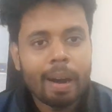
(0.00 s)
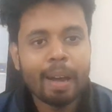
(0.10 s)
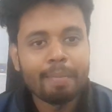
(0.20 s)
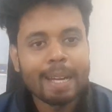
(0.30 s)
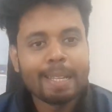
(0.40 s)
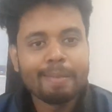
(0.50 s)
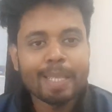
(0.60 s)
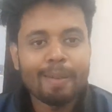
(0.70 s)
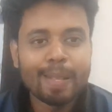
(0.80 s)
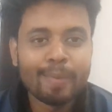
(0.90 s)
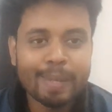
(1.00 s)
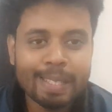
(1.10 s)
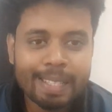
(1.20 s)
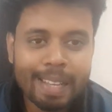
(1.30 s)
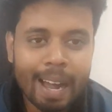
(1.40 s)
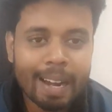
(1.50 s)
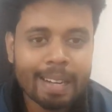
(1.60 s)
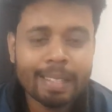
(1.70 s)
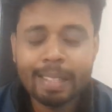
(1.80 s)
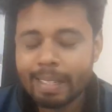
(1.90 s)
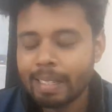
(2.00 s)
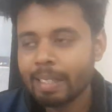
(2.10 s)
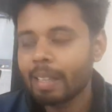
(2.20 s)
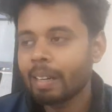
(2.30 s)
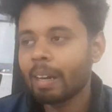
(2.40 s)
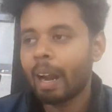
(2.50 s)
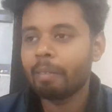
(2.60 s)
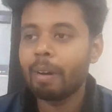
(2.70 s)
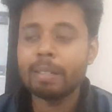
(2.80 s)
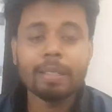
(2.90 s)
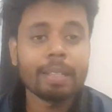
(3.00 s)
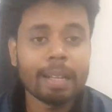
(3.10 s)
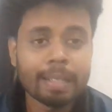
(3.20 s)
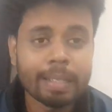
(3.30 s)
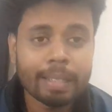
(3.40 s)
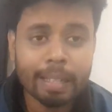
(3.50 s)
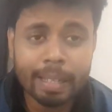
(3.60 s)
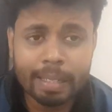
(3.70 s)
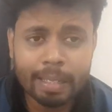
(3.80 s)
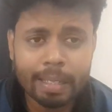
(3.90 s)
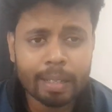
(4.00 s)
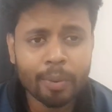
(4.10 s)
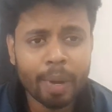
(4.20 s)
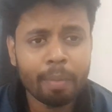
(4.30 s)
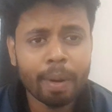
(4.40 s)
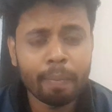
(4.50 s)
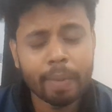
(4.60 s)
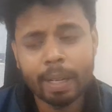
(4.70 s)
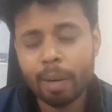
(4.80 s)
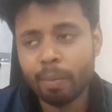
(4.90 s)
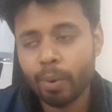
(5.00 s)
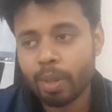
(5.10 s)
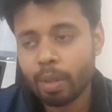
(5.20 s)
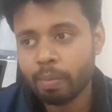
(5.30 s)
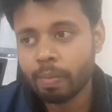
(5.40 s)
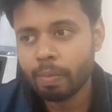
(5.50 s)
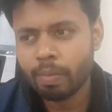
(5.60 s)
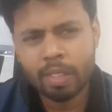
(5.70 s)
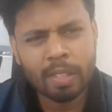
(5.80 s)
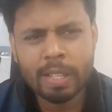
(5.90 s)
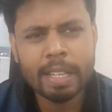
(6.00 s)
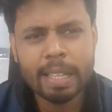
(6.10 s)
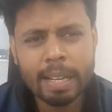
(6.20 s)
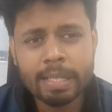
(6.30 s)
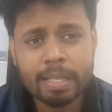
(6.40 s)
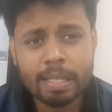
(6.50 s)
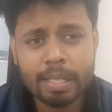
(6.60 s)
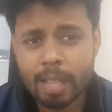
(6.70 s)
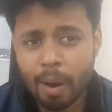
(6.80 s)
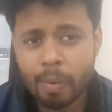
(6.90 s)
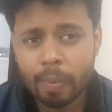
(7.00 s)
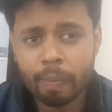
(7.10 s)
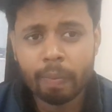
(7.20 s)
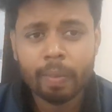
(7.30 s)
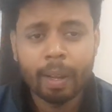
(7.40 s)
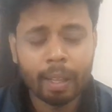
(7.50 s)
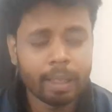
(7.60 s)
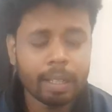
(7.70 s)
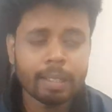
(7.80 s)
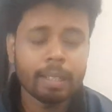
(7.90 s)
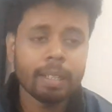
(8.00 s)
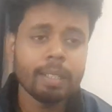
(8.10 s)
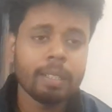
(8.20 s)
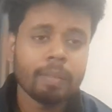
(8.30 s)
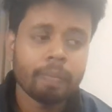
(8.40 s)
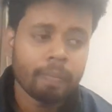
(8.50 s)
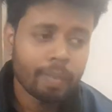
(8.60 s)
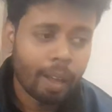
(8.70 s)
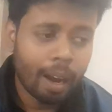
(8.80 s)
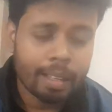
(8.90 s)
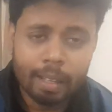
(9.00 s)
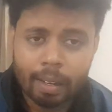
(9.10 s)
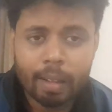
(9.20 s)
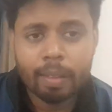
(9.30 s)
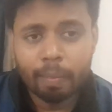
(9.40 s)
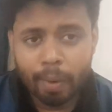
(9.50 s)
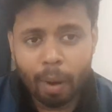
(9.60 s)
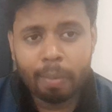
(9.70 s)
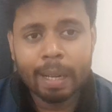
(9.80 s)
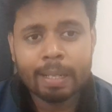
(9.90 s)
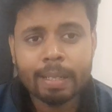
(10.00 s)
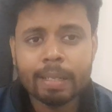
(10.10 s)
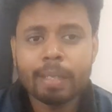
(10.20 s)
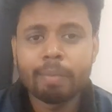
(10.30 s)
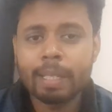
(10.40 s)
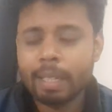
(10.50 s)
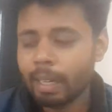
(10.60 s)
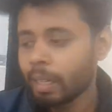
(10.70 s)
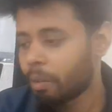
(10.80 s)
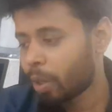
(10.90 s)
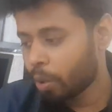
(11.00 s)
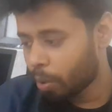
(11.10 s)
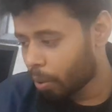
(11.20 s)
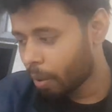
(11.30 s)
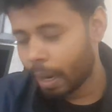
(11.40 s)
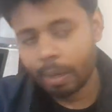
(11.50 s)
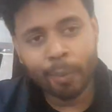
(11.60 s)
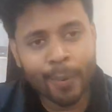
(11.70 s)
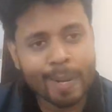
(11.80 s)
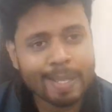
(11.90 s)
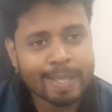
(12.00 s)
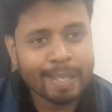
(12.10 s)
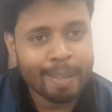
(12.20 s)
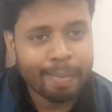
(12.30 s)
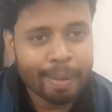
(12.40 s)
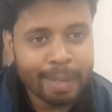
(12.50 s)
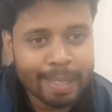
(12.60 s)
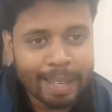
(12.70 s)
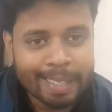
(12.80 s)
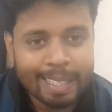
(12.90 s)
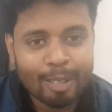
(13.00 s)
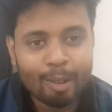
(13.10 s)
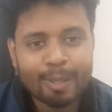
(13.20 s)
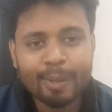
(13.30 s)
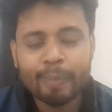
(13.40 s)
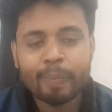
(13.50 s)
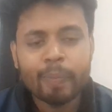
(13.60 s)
Hi, my name is Abirlal Mukherjee and this is the advanced lecture series. We have completed more than 3 lectures now in this series, and there are a number of lectures in my channel. You can go and watch the previous lectures also.